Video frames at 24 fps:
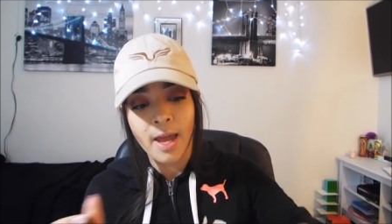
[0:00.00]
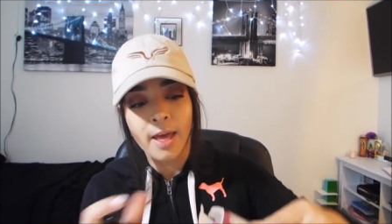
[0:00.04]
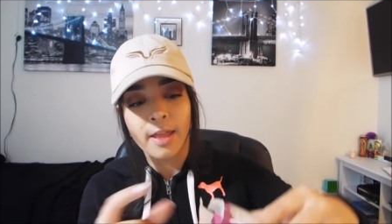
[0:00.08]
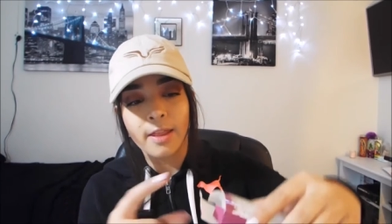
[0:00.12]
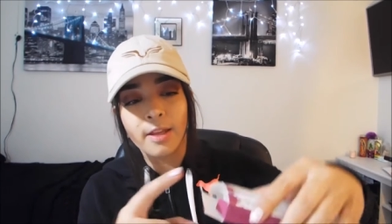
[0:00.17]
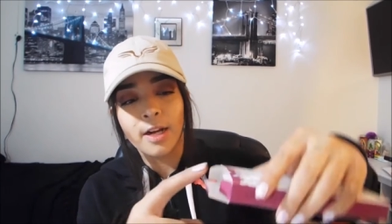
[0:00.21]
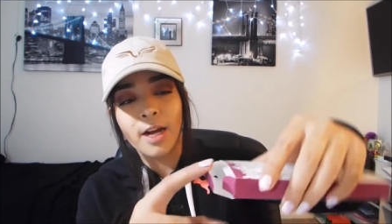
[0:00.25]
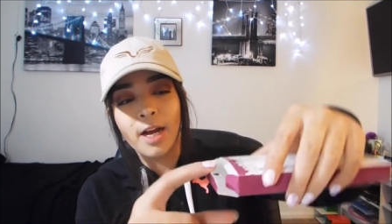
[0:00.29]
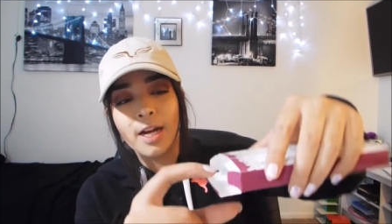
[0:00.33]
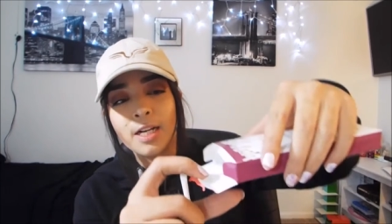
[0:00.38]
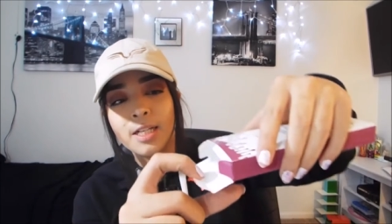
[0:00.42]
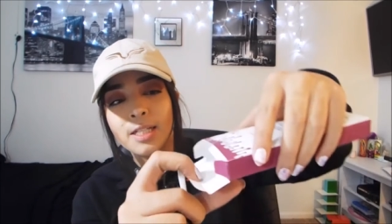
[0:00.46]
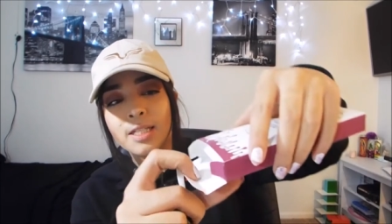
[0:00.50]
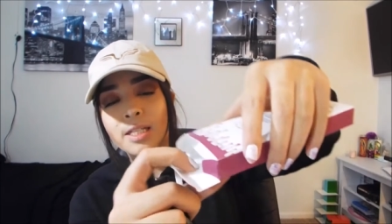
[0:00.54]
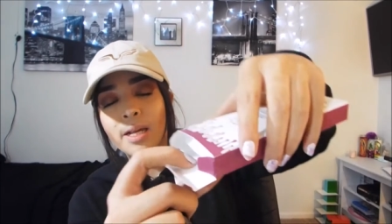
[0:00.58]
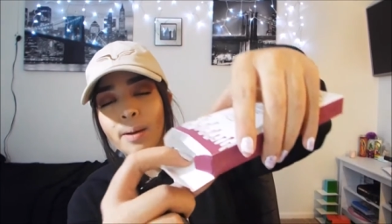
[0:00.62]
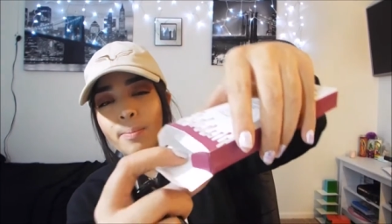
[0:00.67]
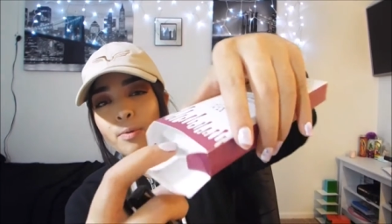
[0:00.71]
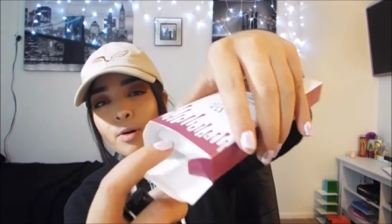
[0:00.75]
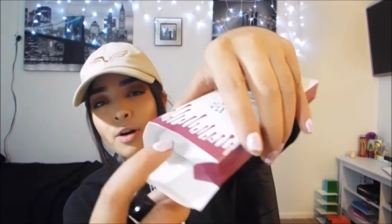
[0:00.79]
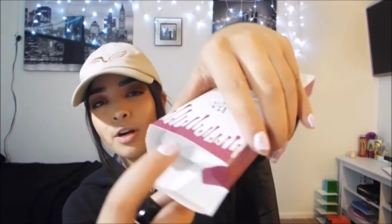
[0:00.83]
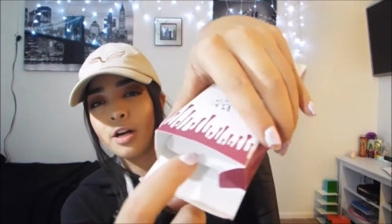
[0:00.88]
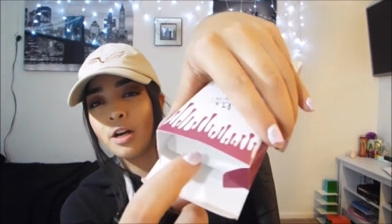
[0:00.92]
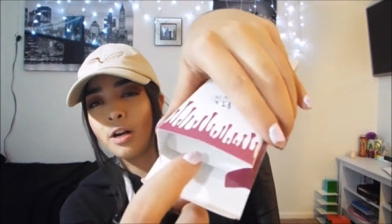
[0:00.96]
and they're kind of
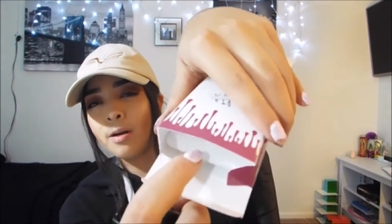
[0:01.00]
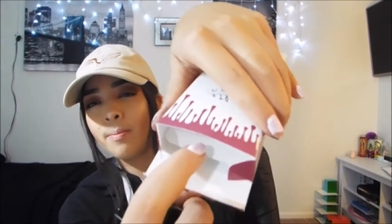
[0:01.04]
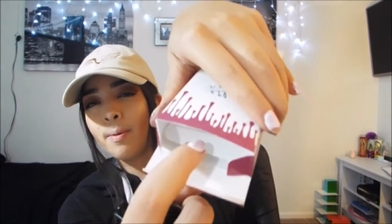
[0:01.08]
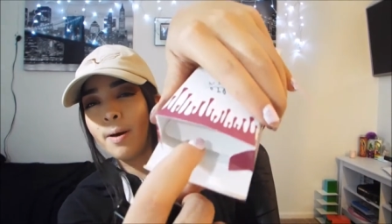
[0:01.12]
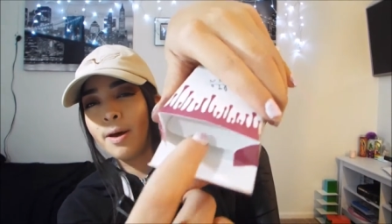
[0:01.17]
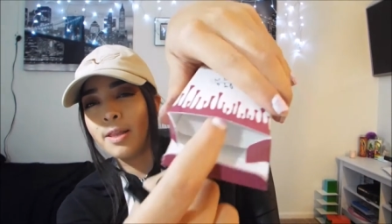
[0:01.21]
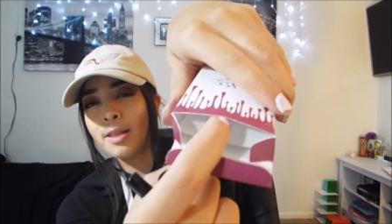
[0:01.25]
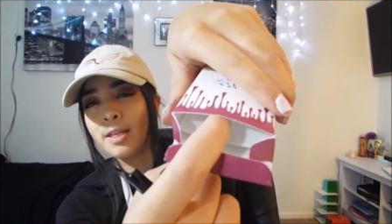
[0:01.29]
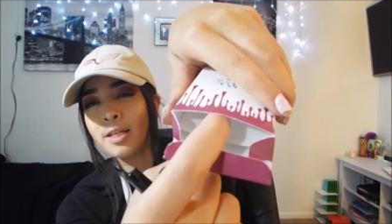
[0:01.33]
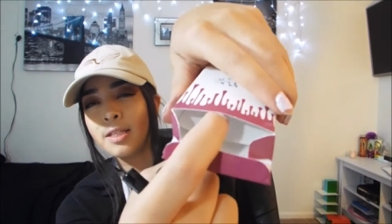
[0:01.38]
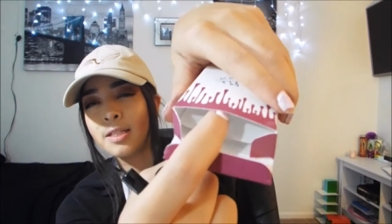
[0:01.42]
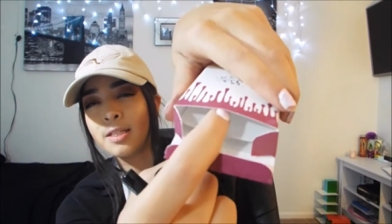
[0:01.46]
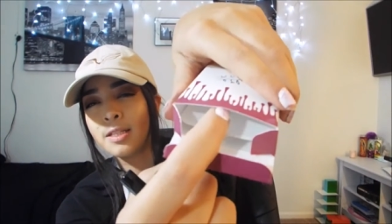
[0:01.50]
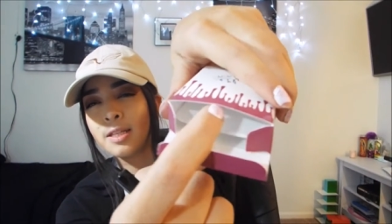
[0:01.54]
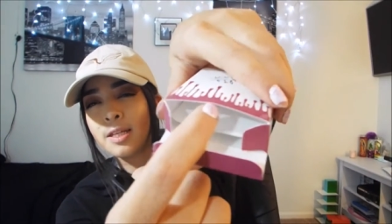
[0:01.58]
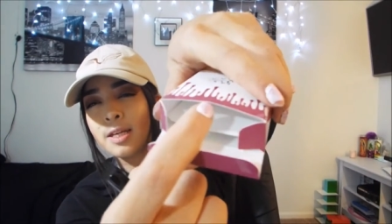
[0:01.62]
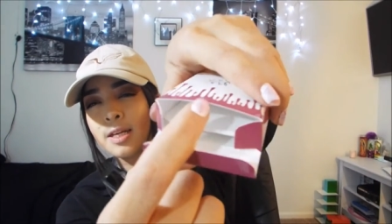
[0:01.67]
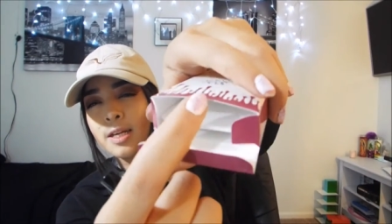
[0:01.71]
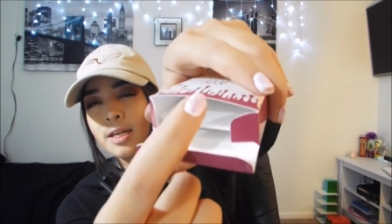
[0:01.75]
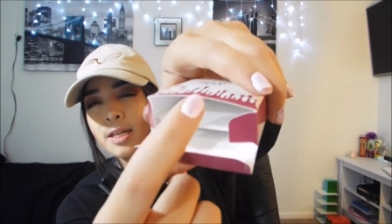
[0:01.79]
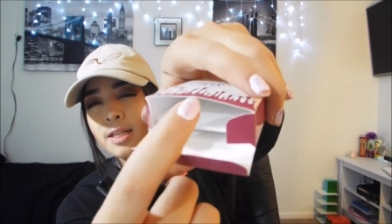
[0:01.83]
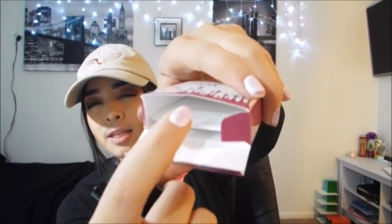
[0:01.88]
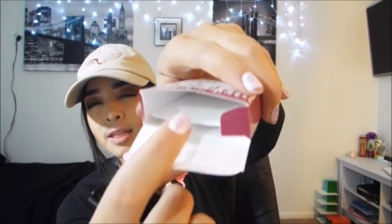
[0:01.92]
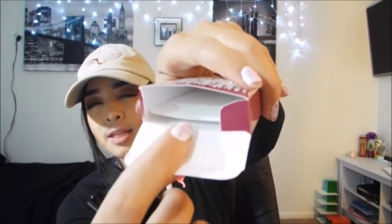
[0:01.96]
separated by this
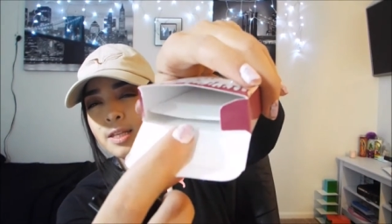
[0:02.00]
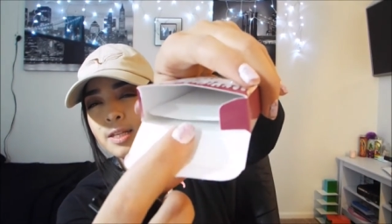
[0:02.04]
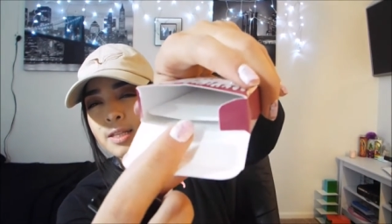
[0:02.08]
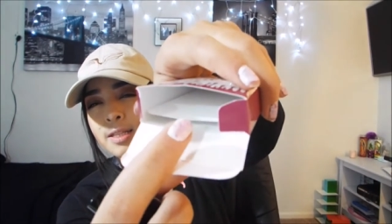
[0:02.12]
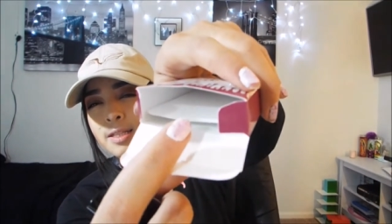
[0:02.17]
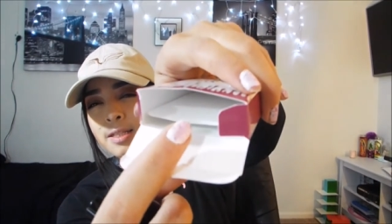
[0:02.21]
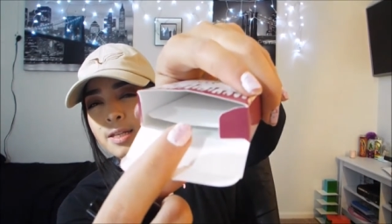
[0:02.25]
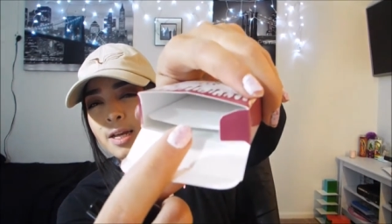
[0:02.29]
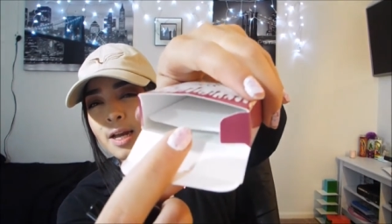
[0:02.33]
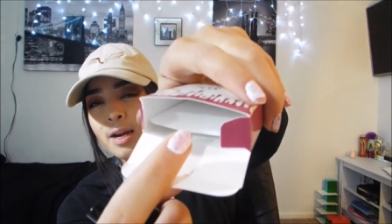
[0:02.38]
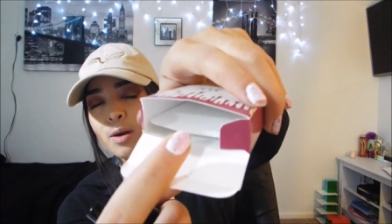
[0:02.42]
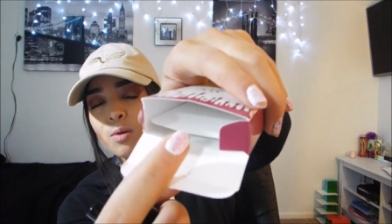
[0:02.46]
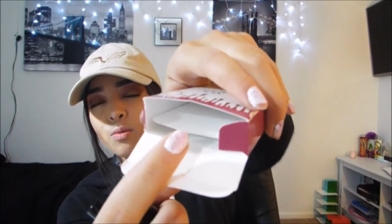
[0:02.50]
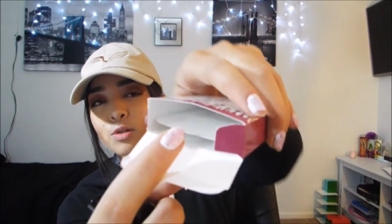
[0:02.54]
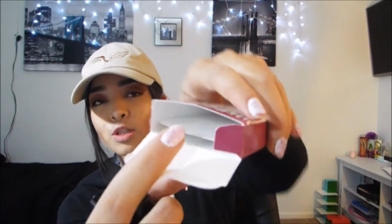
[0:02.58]
thing in the inside,